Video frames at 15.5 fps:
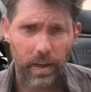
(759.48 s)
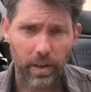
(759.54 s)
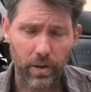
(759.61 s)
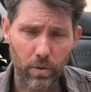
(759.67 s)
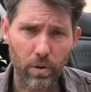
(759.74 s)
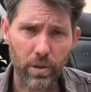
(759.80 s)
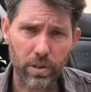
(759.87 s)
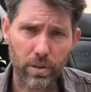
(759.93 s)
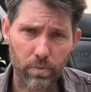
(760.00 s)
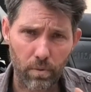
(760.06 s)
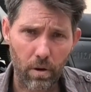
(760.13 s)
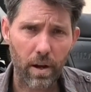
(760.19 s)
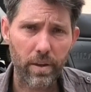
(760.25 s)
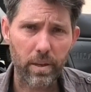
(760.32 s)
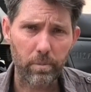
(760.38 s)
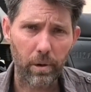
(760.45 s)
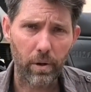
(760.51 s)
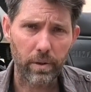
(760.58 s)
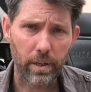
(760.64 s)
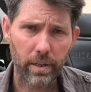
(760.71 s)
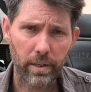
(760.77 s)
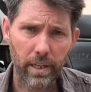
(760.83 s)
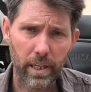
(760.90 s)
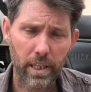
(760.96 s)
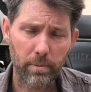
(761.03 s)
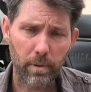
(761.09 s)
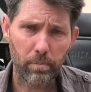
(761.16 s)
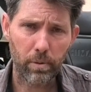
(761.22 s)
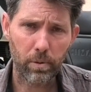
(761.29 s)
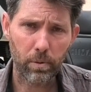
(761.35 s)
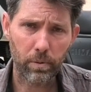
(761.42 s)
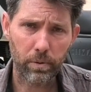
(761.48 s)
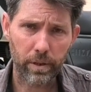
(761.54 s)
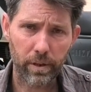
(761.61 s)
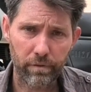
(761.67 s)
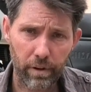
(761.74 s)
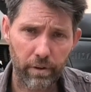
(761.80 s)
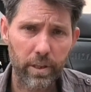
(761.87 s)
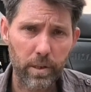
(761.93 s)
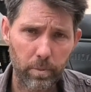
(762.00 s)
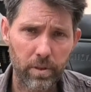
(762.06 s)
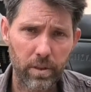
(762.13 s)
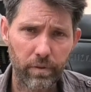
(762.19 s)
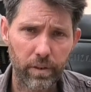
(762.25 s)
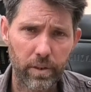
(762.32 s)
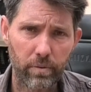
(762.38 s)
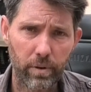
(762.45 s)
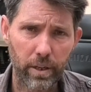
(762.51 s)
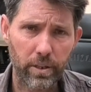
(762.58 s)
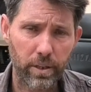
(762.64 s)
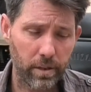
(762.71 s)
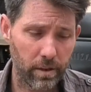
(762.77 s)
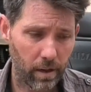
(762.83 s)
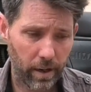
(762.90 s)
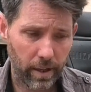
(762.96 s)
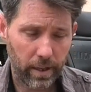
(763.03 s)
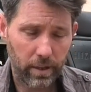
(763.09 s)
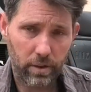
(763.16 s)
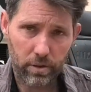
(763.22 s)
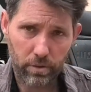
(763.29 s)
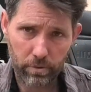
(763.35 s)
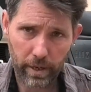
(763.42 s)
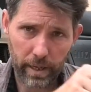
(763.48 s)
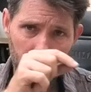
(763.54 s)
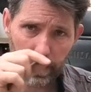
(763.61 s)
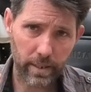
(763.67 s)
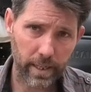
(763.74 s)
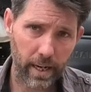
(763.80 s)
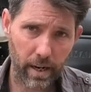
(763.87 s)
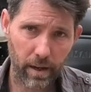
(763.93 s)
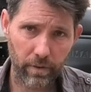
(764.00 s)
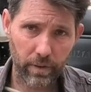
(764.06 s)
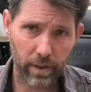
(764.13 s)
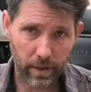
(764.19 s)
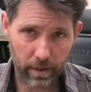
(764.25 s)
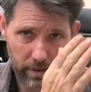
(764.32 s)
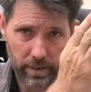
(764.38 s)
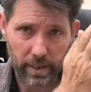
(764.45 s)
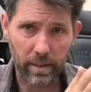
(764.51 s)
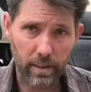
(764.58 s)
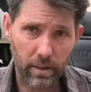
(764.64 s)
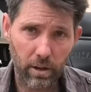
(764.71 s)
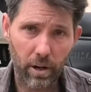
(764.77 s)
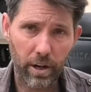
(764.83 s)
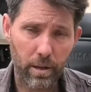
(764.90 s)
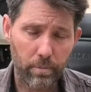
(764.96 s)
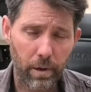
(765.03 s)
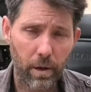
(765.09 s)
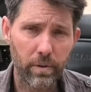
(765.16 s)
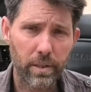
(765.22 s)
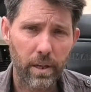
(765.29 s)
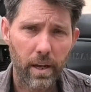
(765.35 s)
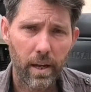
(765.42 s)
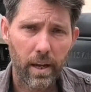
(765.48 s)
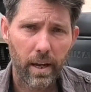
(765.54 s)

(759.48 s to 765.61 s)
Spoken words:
In order to right the boat, it needed to be pulled in a very specific direction, either directly down the centre line of the boat,